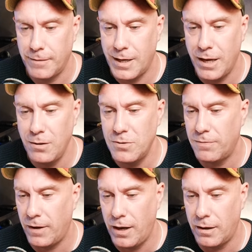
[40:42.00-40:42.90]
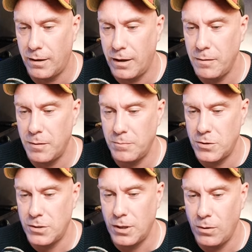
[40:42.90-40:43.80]
can't use file, I'm
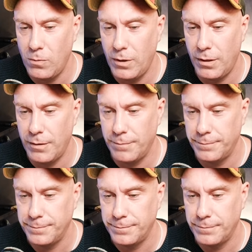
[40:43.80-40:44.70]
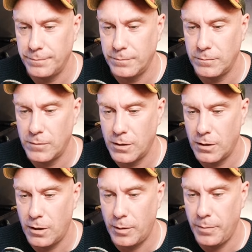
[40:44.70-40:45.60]
stuck with
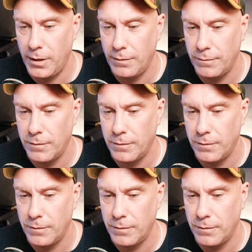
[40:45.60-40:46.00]
copy.